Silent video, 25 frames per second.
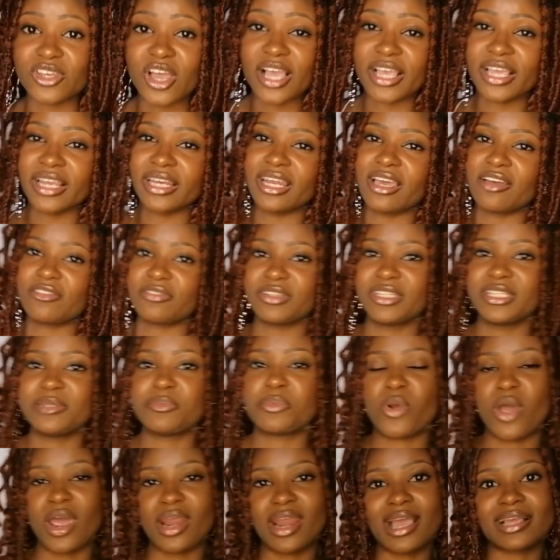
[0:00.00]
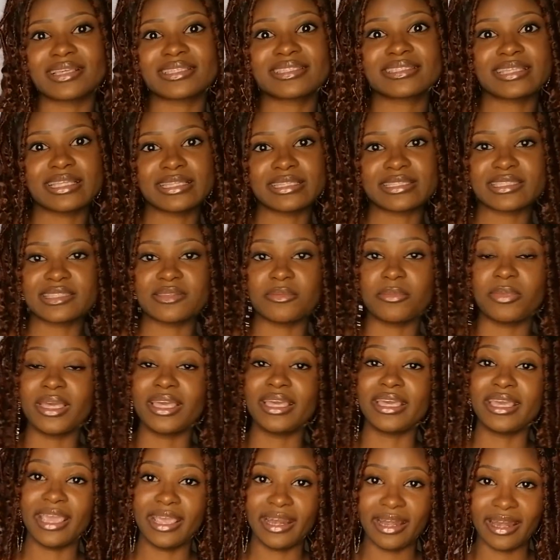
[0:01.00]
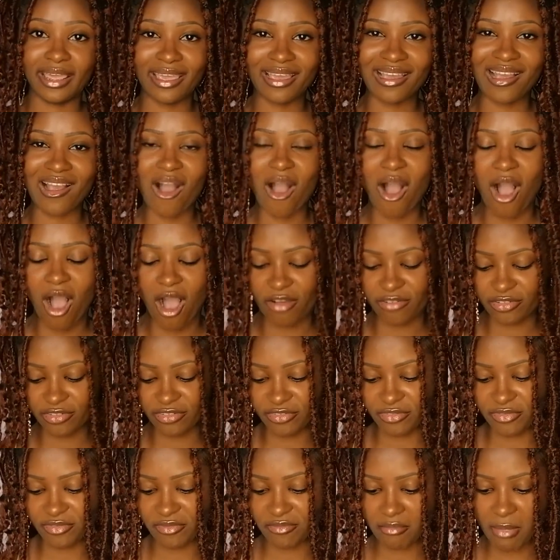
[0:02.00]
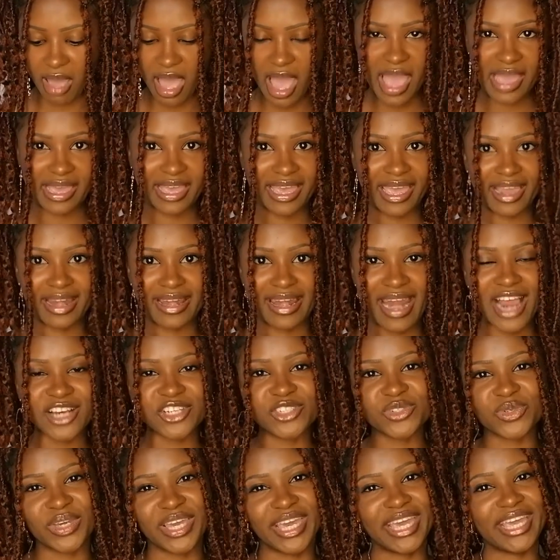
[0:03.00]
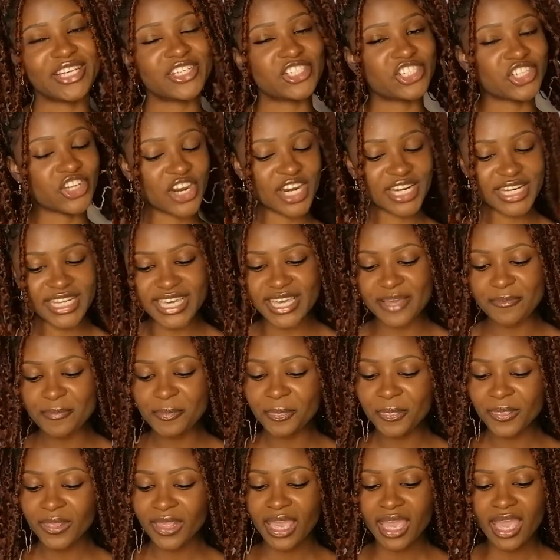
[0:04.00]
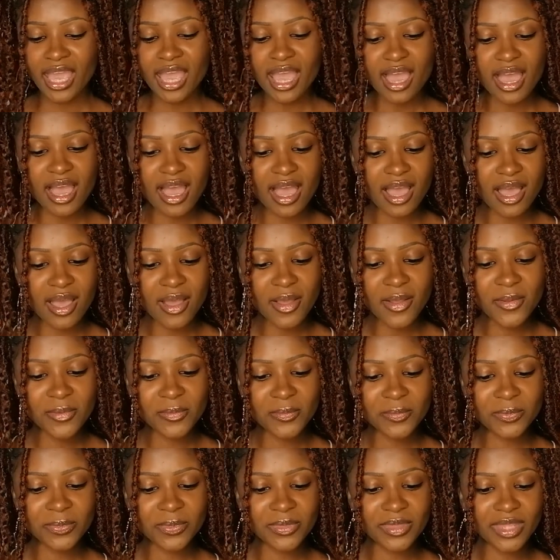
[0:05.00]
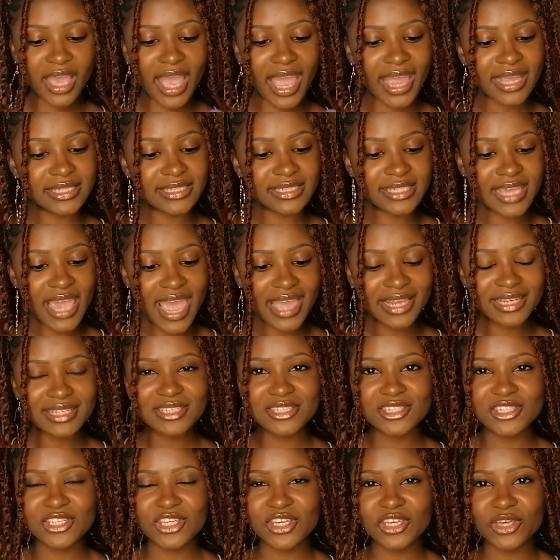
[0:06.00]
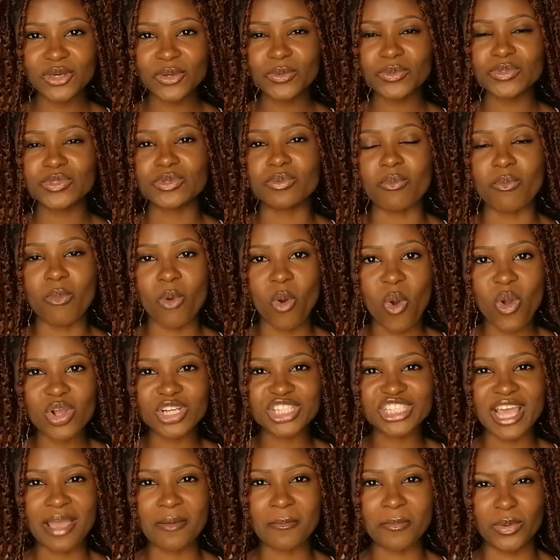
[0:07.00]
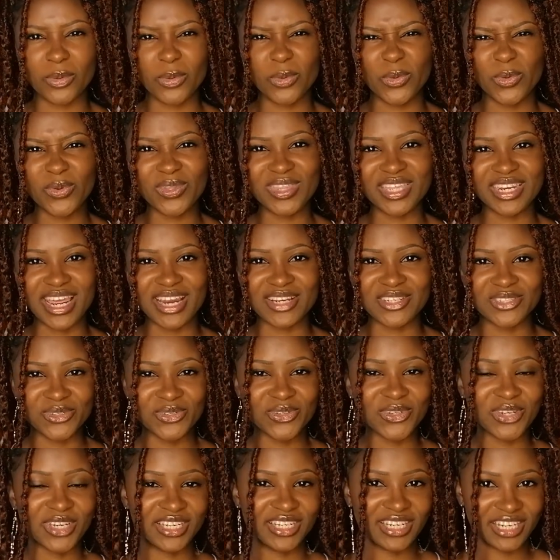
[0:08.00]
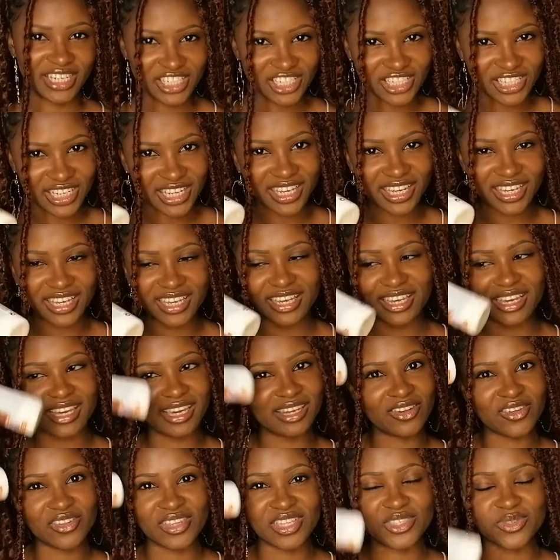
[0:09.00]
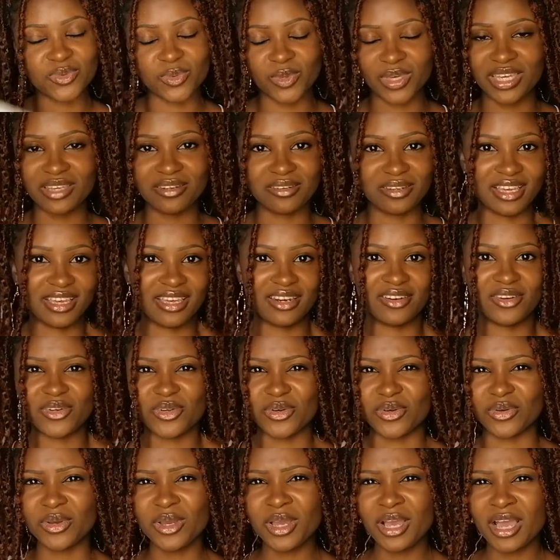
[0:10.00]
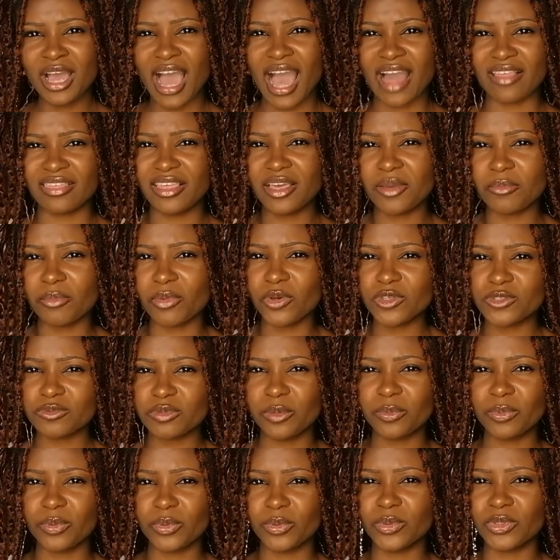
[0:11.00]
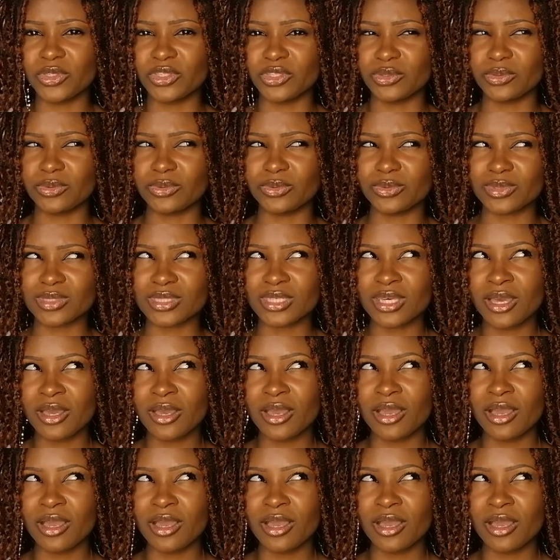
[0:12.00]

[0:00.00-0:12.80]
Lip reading: Dark and Lovely products since the beginning of my natural hair journey. I tend to use more shampoo than I do conditioner. I know that's weird. I don't know. I think most people use